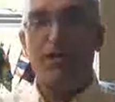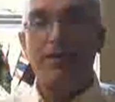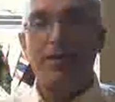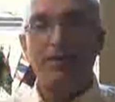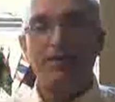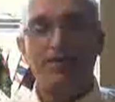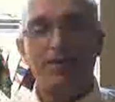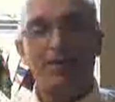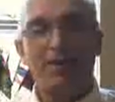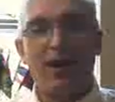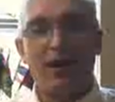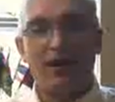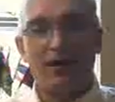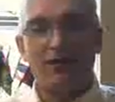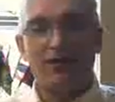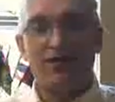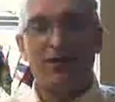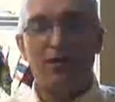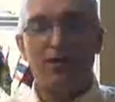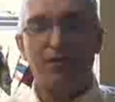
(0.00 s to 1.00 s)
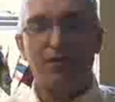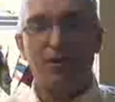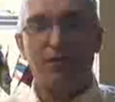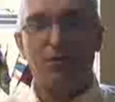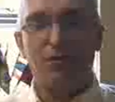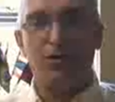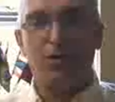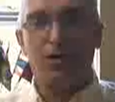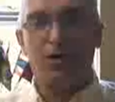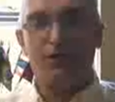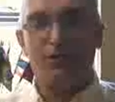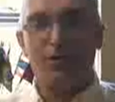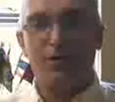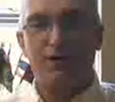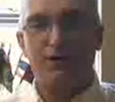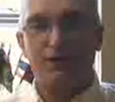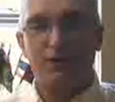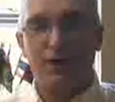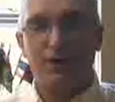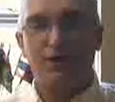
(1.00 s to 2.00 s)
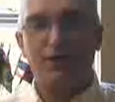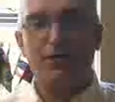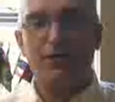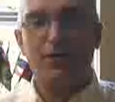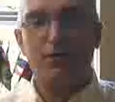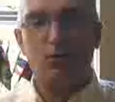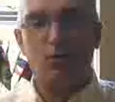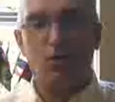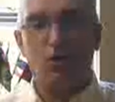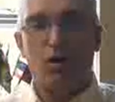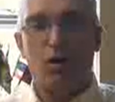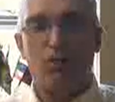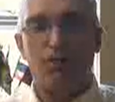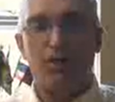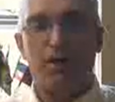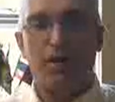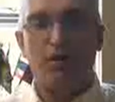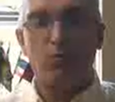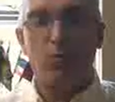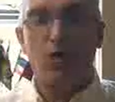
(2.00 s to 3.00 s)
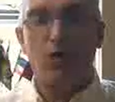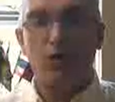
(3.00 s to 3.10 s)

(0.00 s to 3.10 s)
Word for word: That's the kind of center that we are, very friendly and warm and